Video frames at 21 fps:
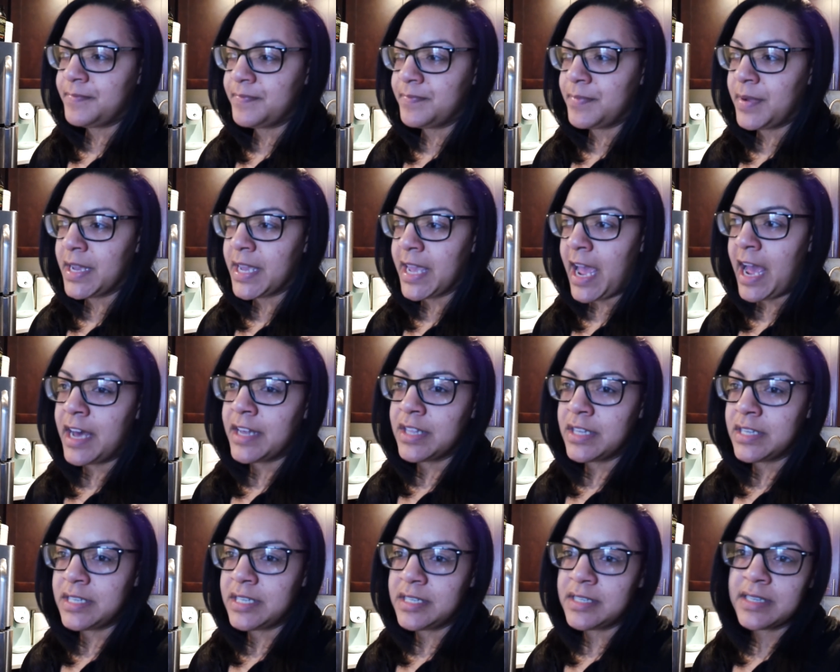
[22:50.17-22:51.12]
yeah,
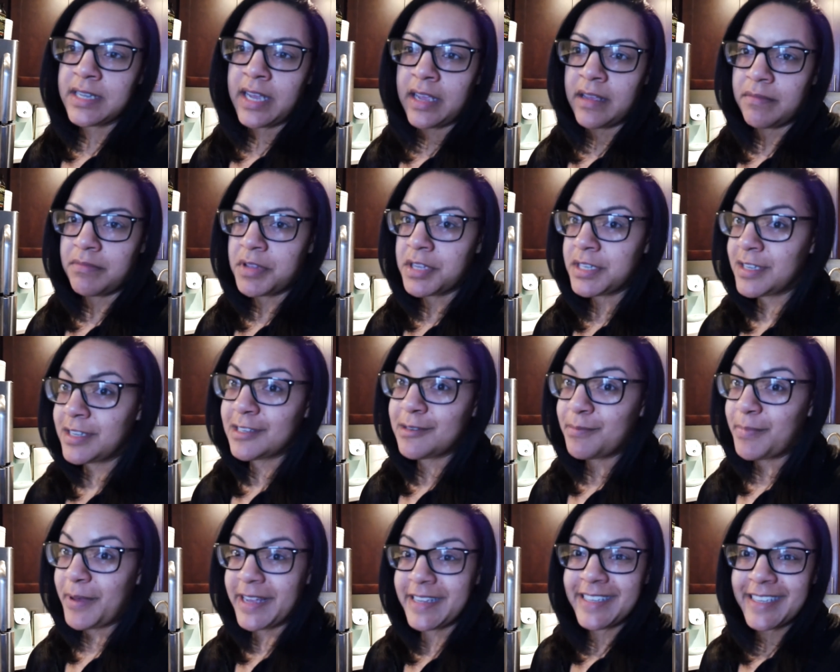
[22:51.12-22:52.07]
this is
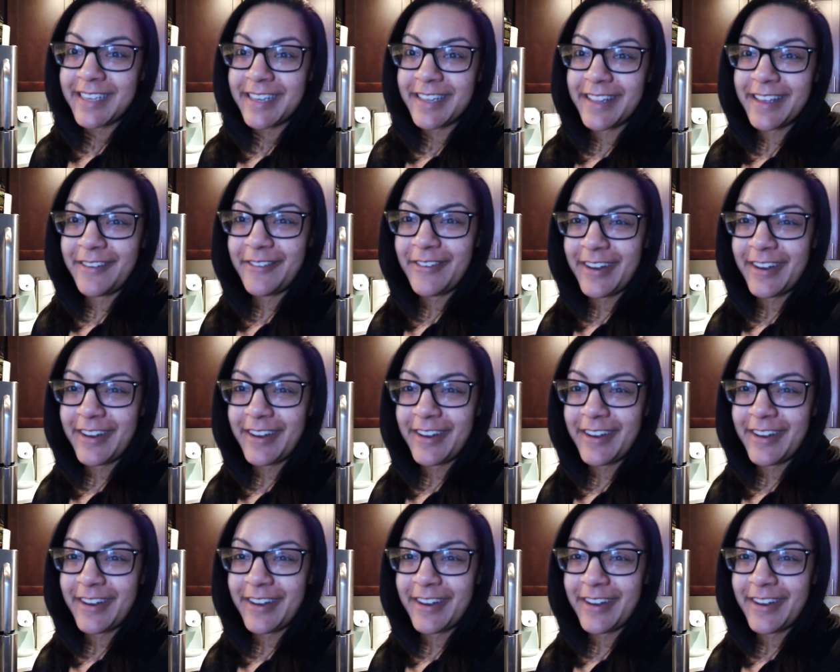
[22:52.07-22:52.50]
basically